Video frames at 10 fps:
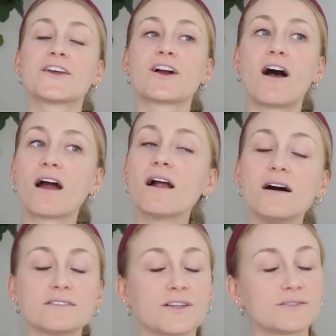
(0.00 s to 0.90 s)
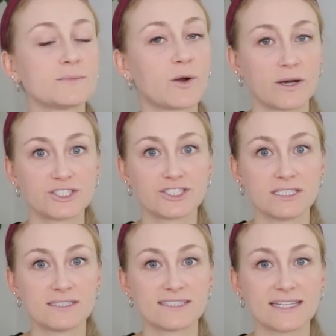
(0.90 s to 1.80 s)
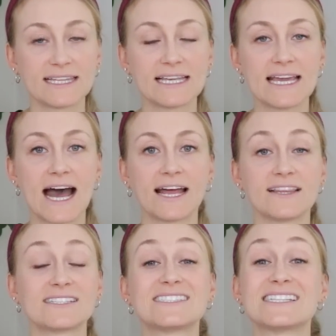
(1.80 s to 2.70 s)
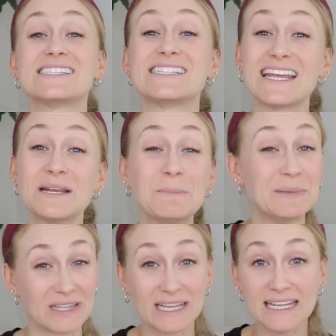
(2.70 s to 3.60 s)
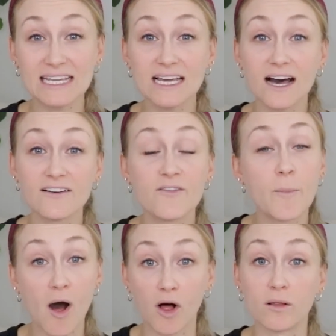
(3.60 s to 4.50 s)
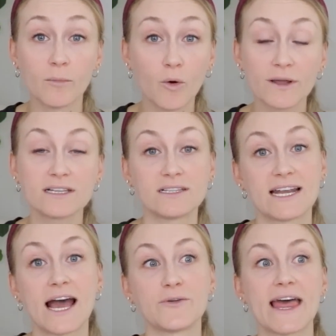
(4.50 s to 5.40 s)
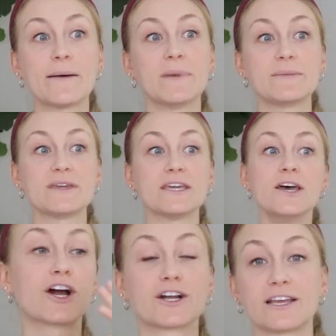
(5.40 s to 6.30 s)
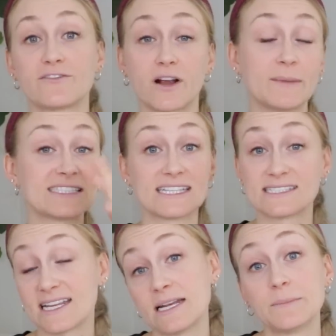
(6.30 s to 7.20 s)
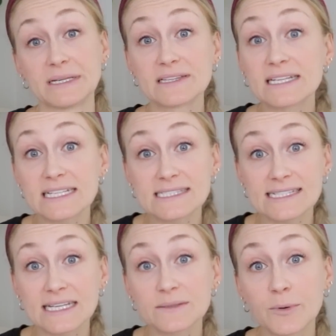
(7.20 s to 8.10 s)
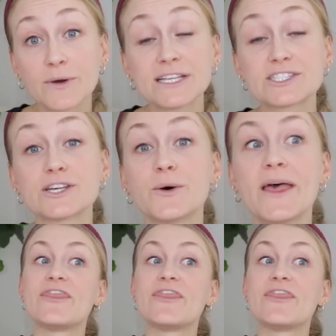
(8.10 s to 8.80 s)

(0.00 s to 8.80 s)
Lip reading: There are also some questions lately on the sustainability of palm oil and how that might be hurting from a sustainability standpoint. So